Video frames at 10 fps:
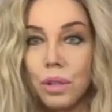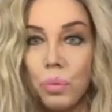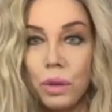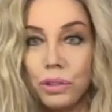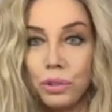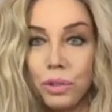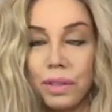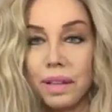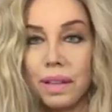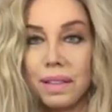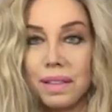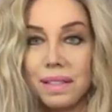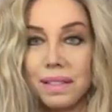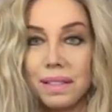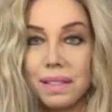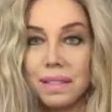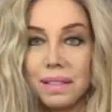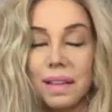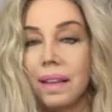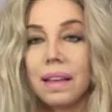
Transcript: what do you think this is?